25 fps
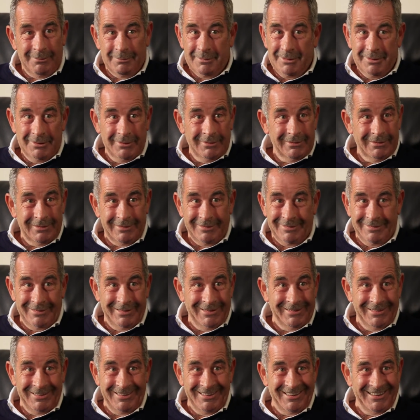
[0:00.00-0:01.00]
too.
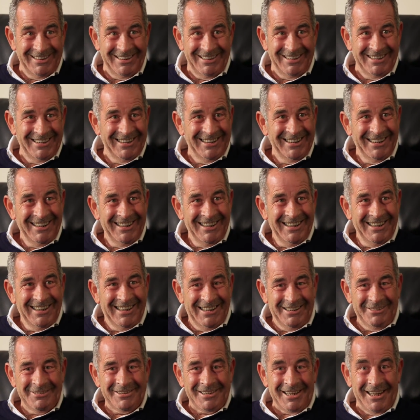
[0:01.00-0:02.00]

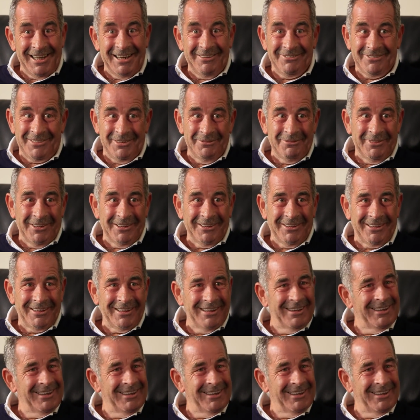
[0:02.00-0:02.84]
That was a hefty month.